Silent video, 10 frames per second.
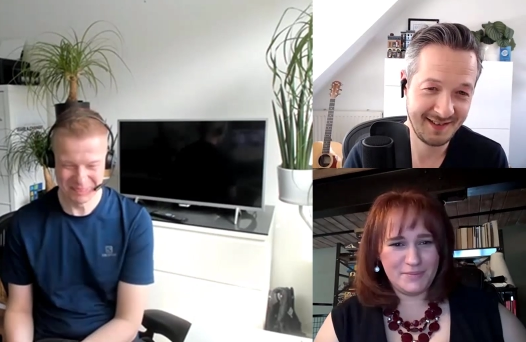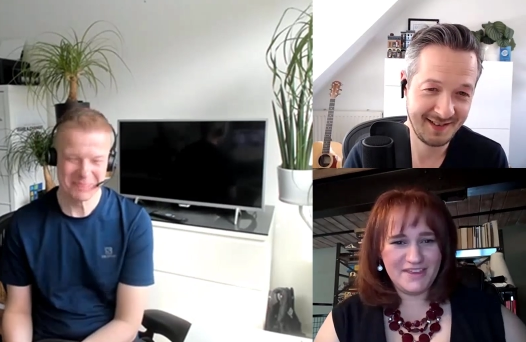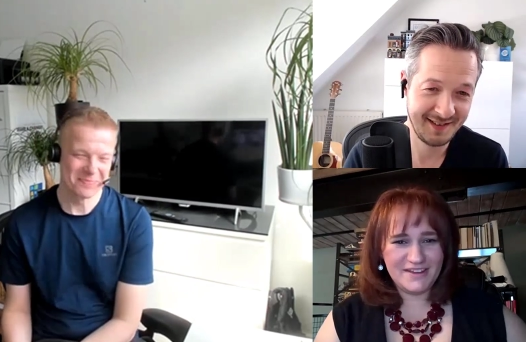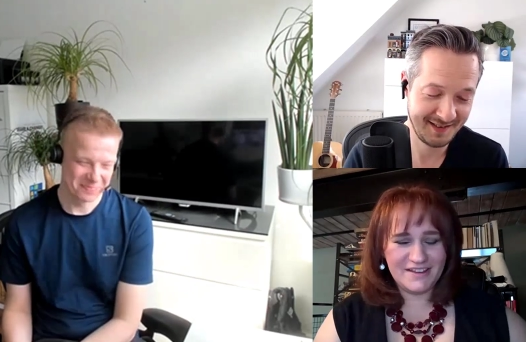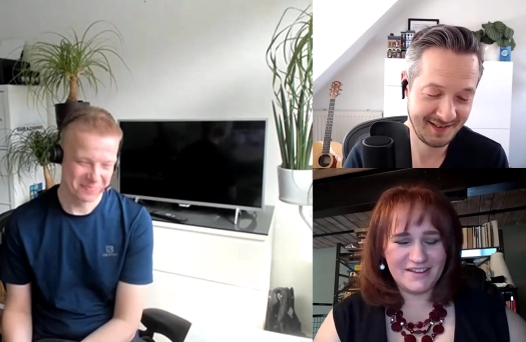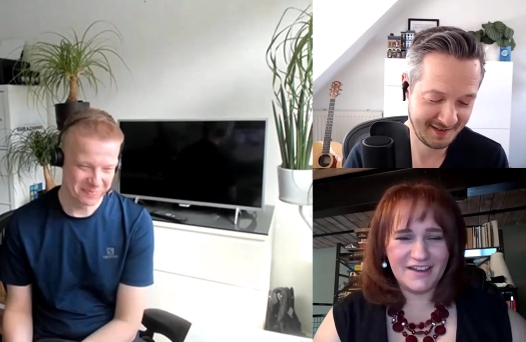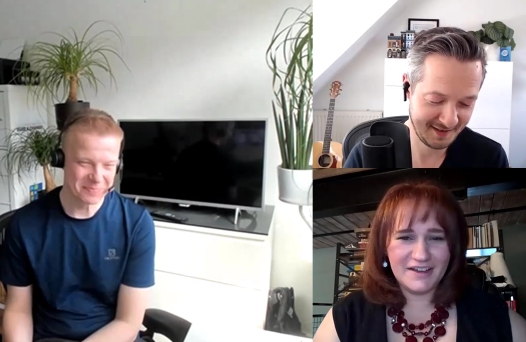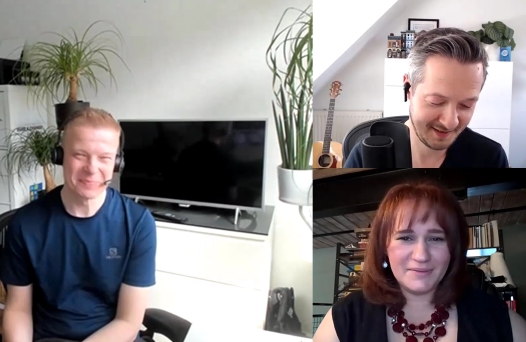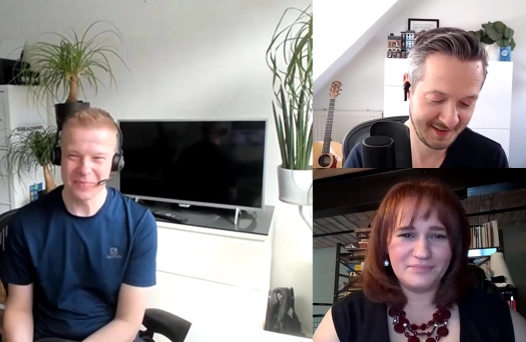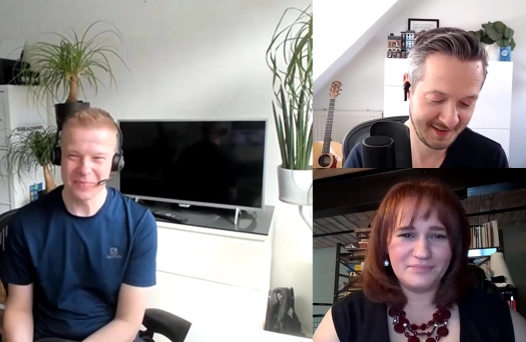Speaker 1: repeat,
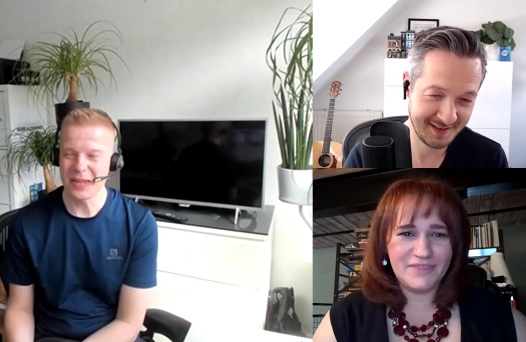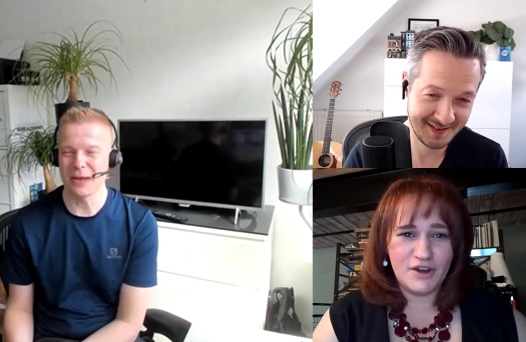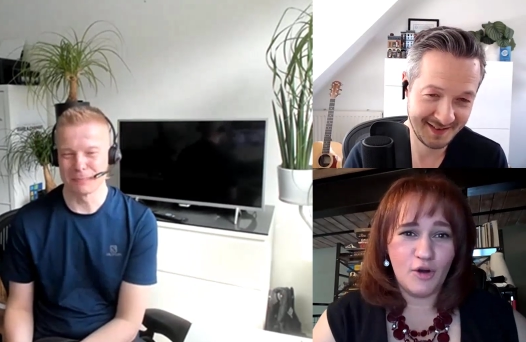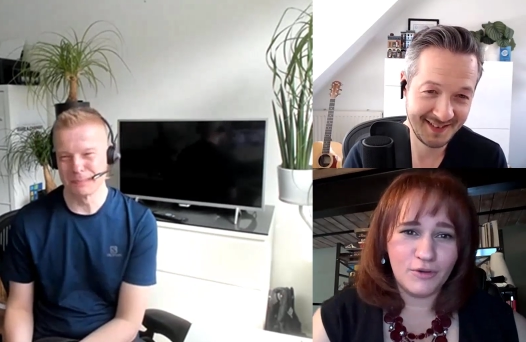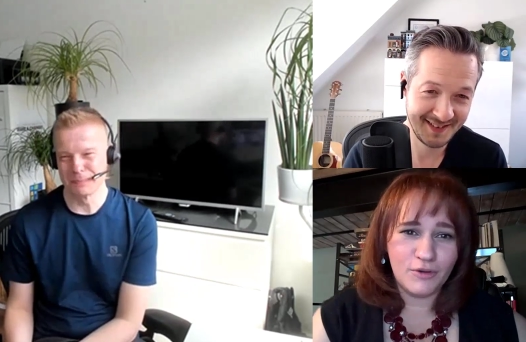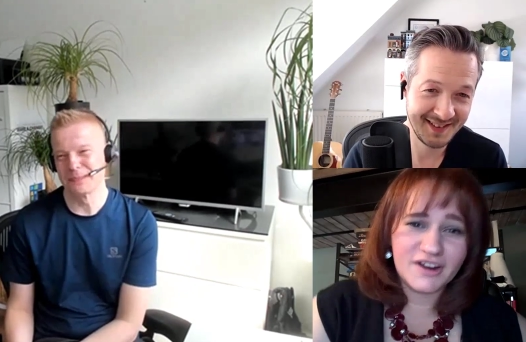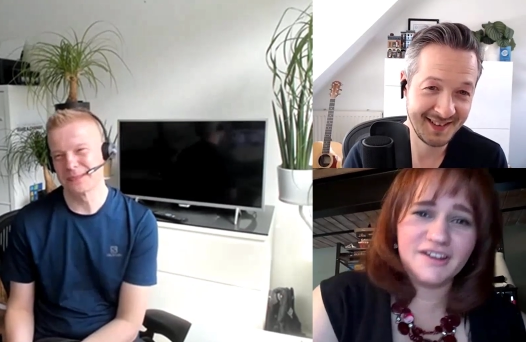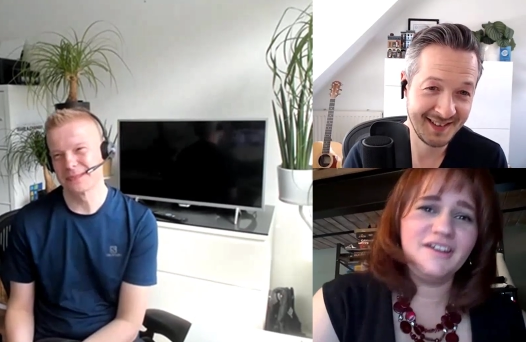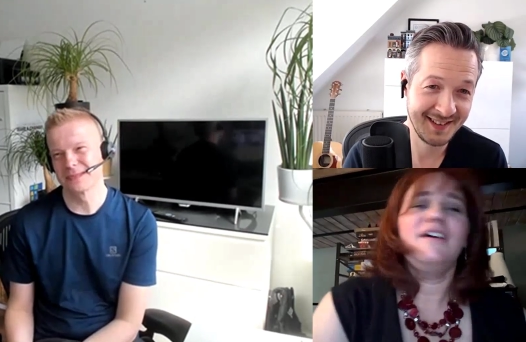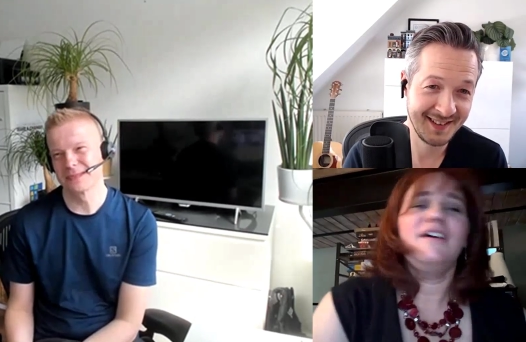um, and
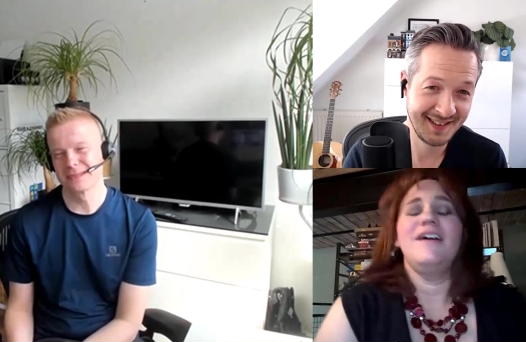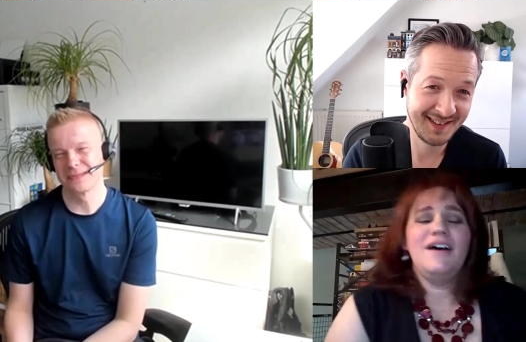homework.